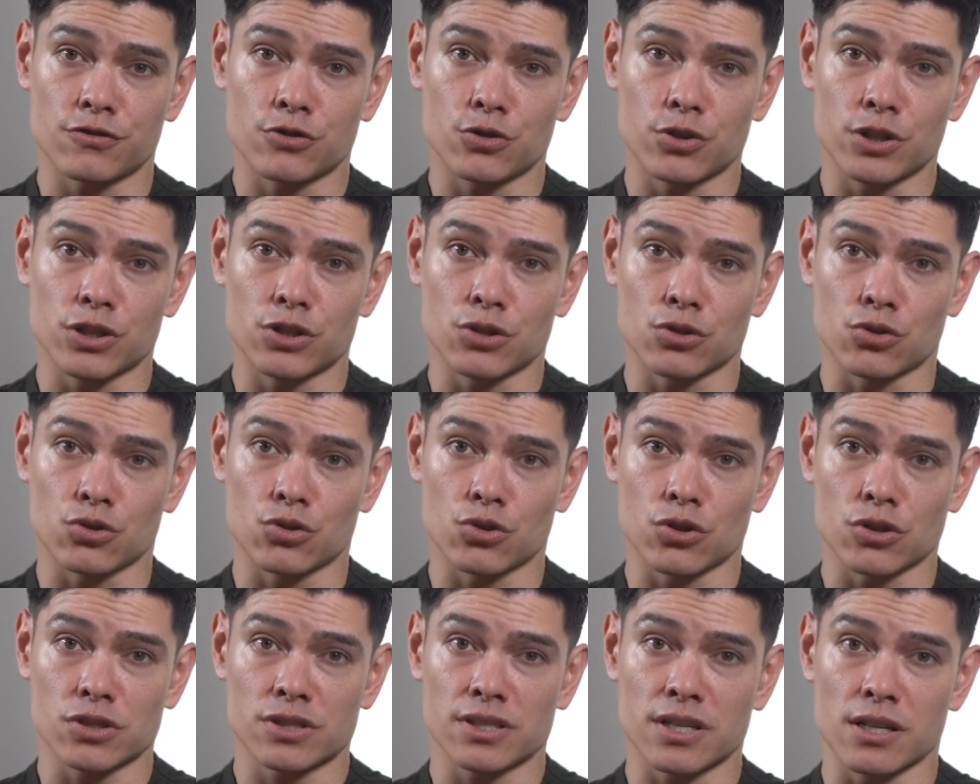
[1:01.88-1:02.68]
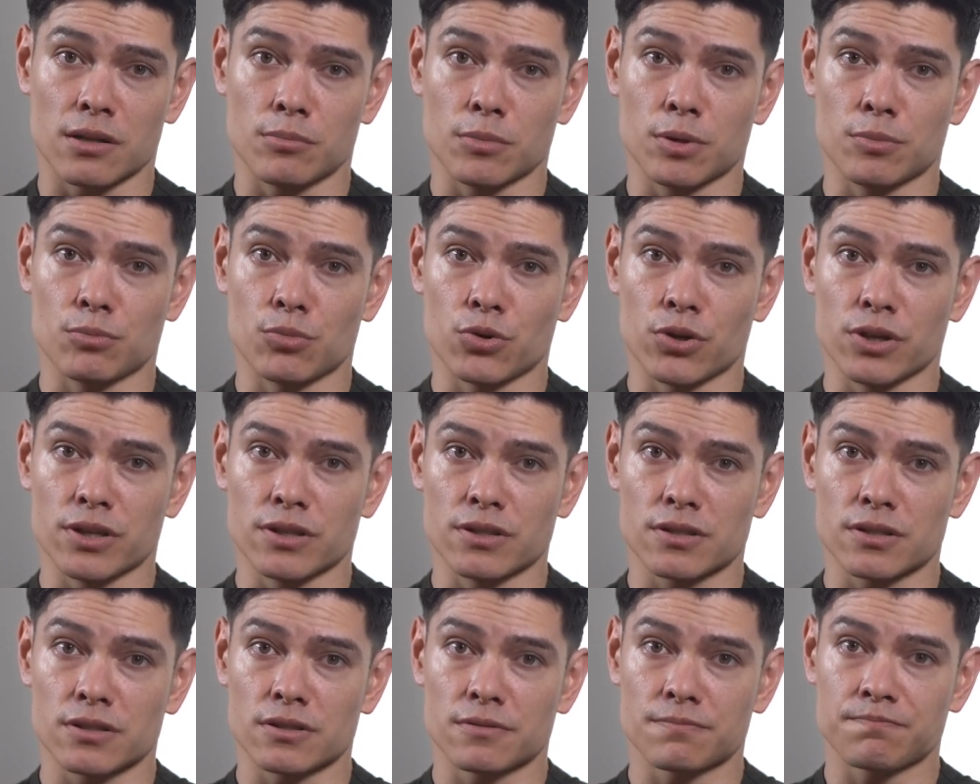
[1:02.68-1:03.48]
for it to cross cell
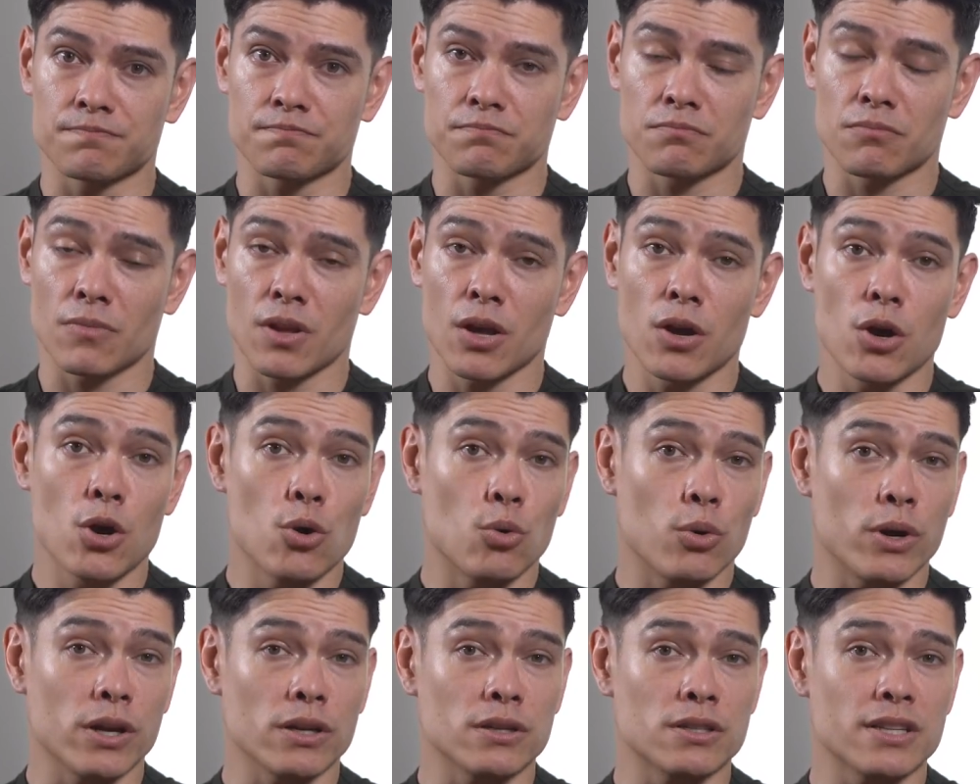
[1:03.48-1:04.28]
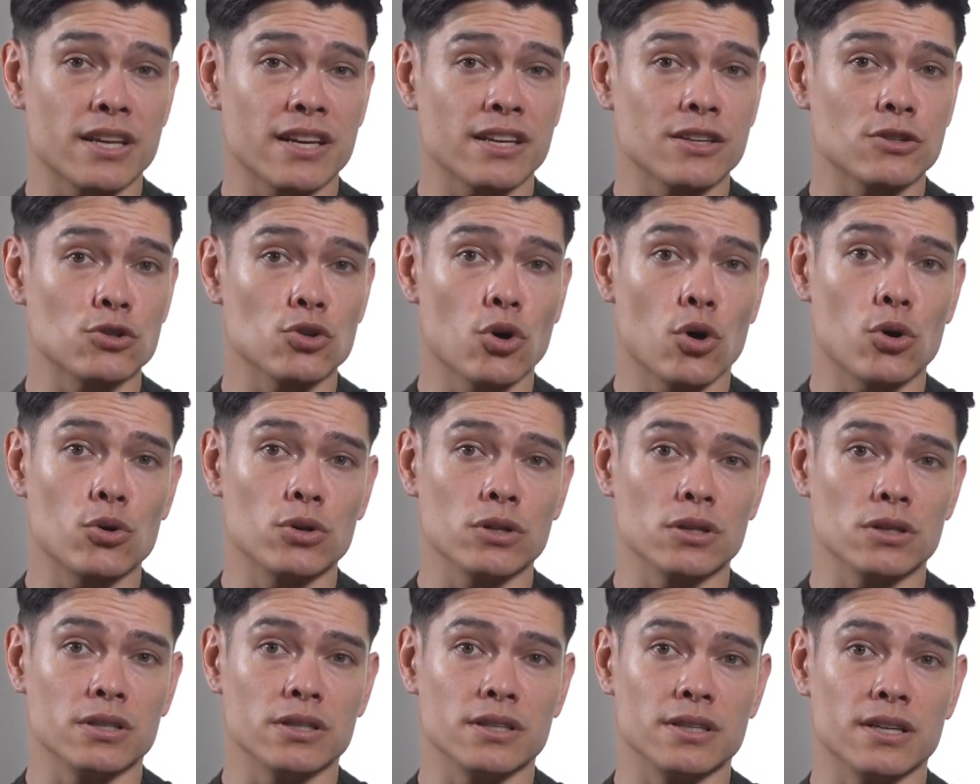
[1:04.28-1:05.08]
membranes. When taken
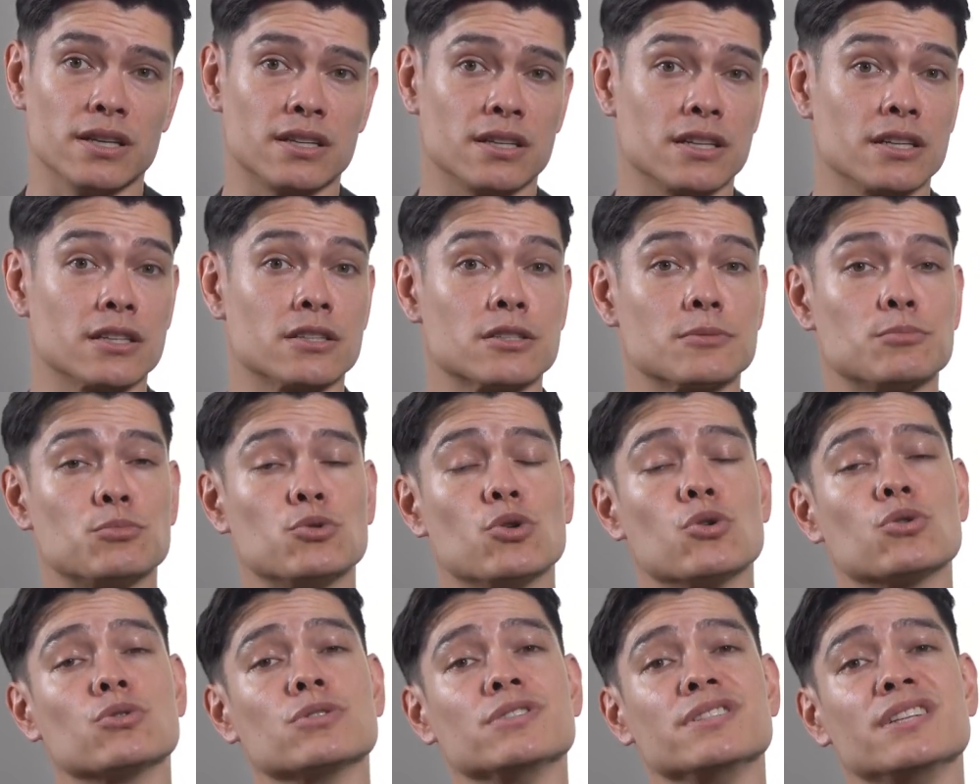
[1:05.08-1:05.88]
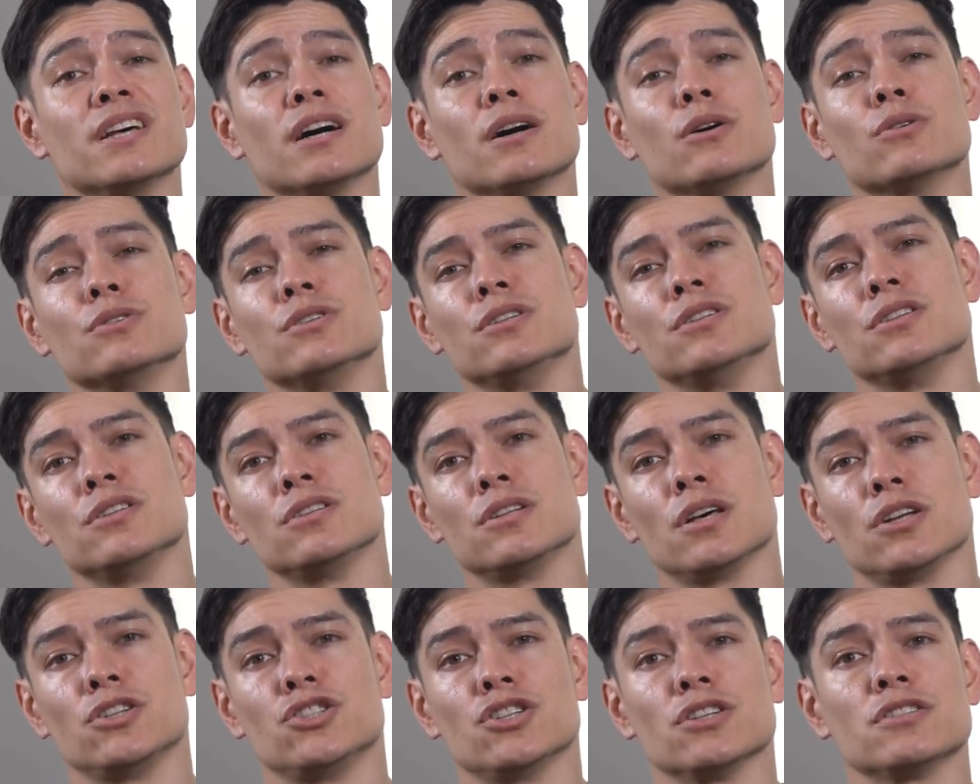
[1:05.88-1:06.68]
orally, it gets broken down in the
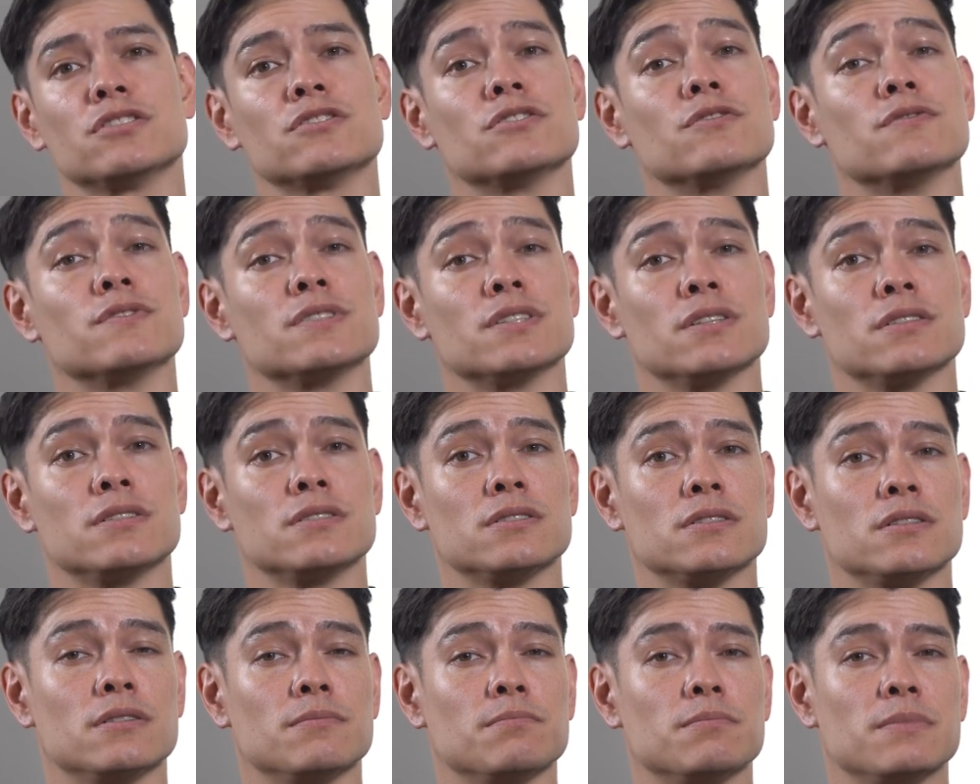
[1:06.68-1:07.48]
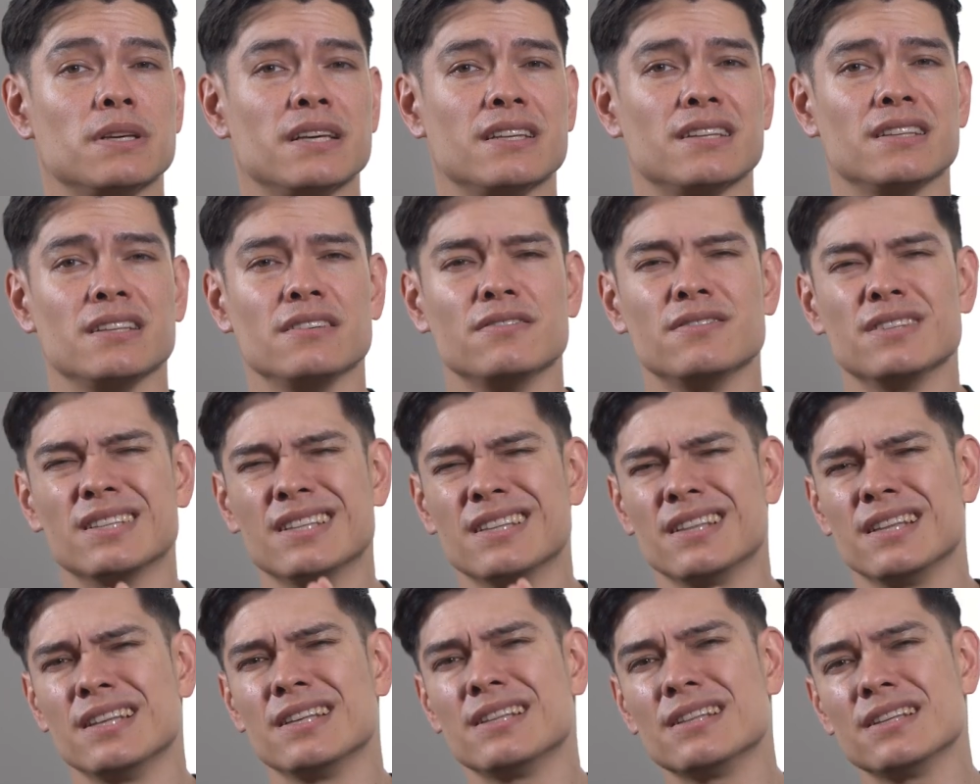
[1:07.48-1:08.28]
digestive system and
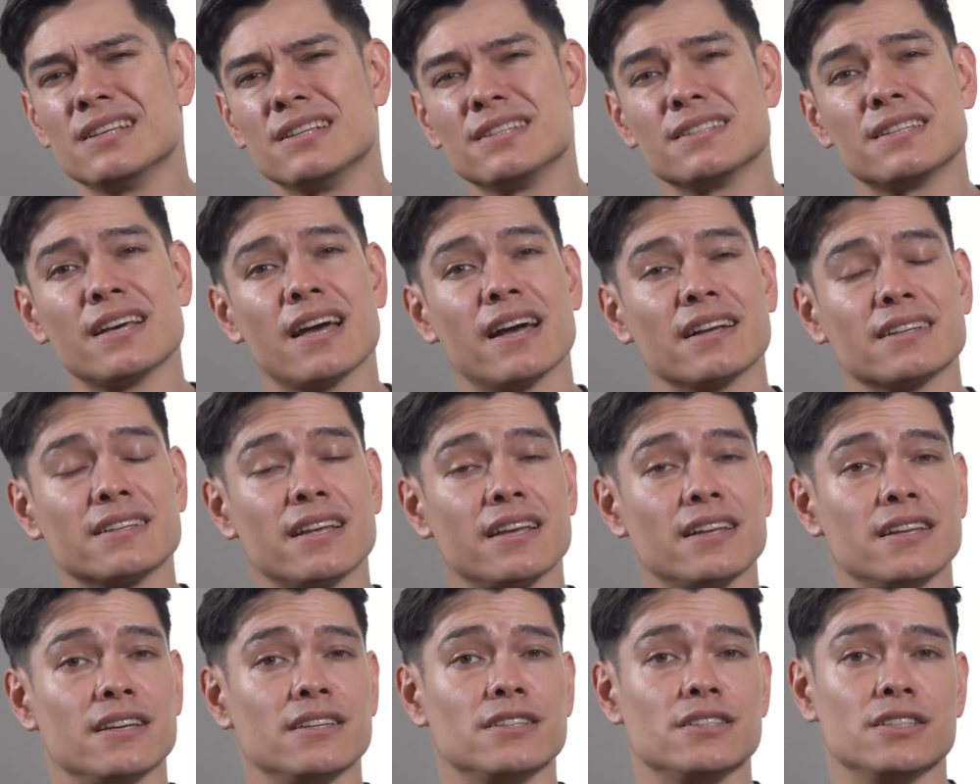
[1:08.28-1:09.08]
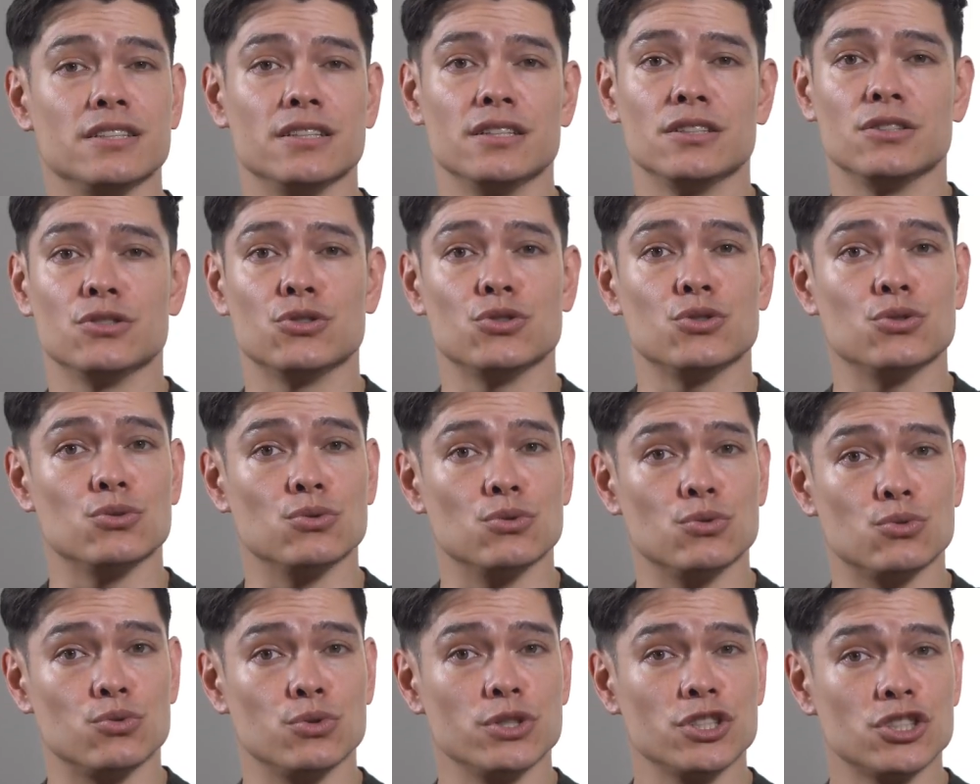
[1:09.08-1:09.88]
leaving little intact NAD
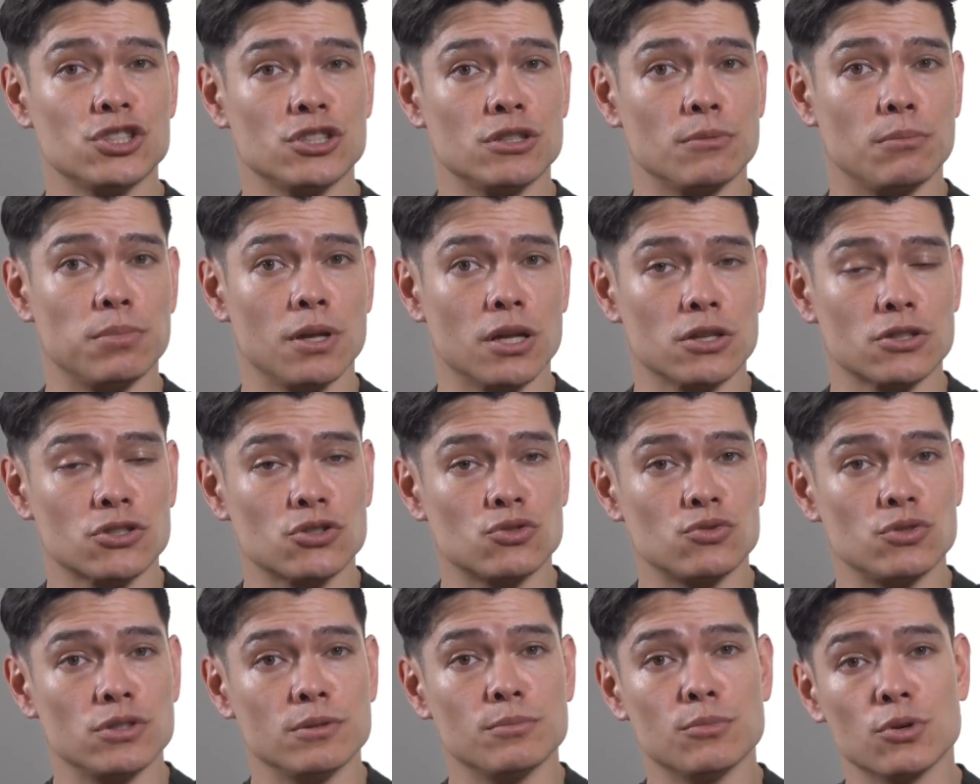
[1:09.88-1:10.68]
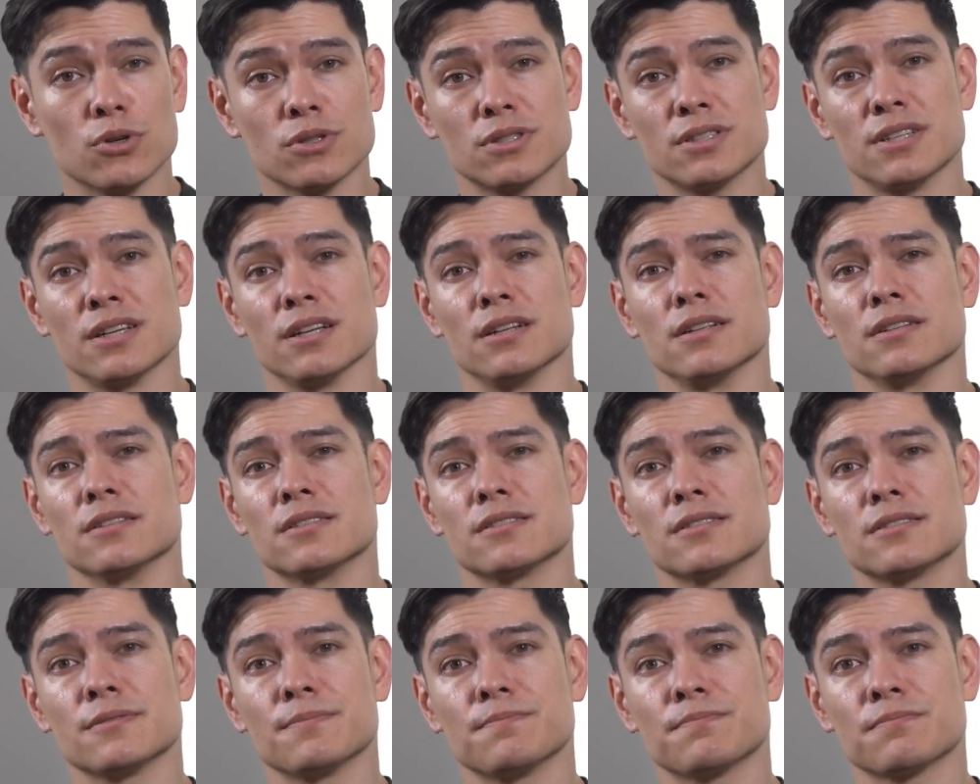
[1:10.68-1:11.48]
to reach the bloodstream or
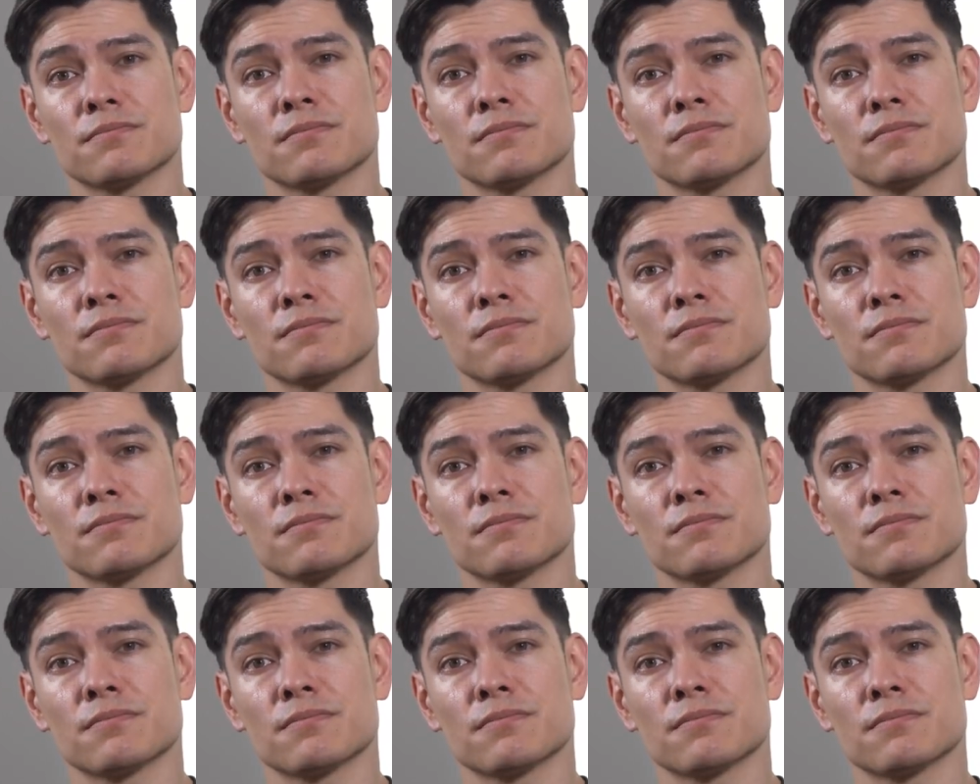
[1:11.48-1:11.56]
cells.